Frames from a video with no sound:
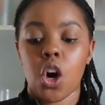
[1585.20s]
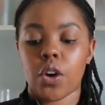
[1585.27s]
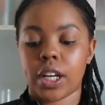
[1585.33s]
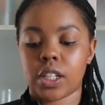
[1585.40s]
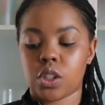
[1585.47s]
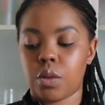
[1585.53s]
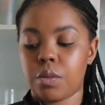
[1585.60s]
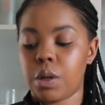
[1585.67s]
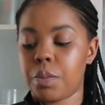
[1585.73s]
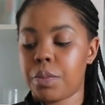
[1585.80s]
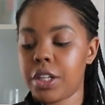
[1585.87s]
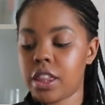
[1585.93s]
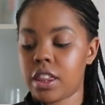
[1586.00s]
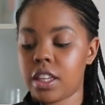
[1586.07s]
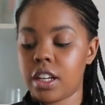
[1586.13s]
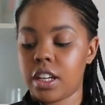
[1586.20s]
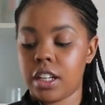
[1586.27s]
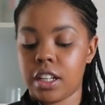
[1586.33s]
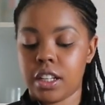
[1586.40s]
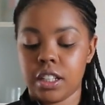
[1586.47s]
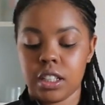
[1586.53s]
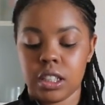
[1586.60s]
Okay, so I'm gonna put
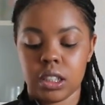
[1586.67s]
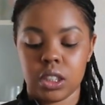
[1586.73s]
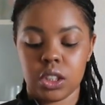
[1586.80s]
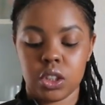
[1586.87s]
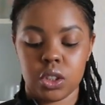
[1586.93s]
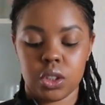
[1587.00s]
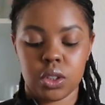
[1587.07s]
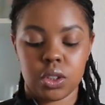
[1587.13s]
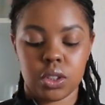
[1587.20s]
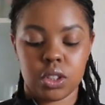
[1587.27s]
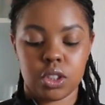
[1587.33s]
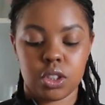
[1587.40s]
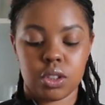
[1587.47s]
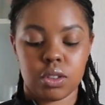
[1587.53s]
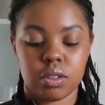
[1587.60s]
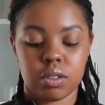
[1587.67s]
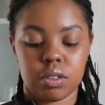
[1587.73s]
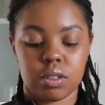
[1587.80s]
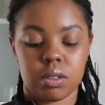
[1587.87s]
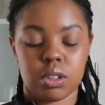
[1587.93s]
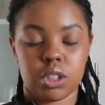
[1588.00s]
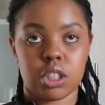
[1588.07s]
the
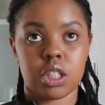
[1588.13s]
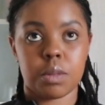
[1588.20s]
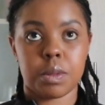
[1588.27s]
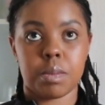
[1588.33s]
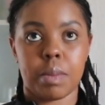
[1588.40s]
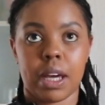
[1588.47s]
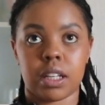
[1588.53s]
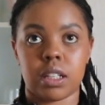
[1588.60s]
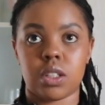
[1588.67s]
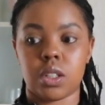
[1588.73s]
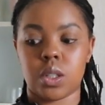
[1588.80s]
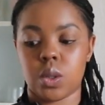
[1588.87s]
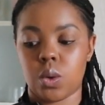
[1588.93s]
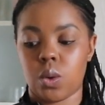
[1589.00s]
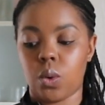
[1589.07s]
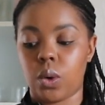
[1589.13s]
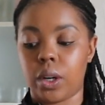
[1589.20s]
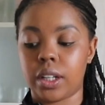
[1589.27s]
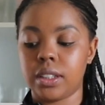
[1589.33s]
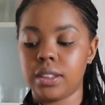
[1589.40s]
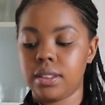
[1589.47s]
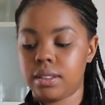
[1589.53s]
chips back into the
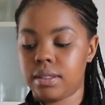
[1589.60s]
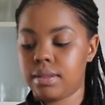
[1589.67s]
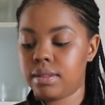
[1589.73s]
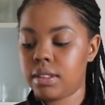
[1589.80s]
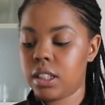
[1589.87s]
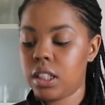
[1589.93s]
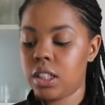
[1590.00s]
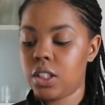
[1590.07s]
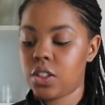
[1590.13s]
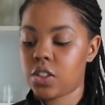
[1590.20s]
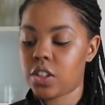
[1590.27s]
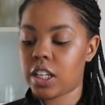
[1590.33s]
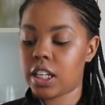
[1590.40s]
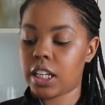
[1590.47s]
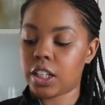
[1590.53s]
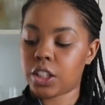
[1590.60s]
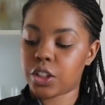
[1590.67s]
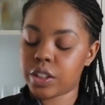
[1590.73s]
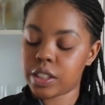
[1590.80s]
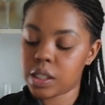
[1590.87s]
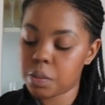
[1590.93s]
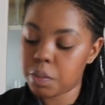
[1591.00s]
oil so we can get
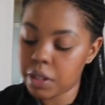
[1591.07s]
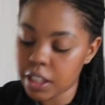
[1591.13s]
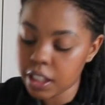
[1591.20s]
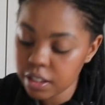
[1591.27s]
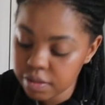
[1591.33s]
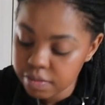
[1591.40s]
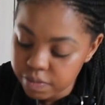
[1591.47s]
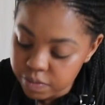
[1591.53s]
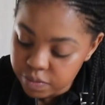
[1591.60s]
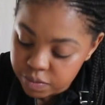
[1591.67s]
crispy.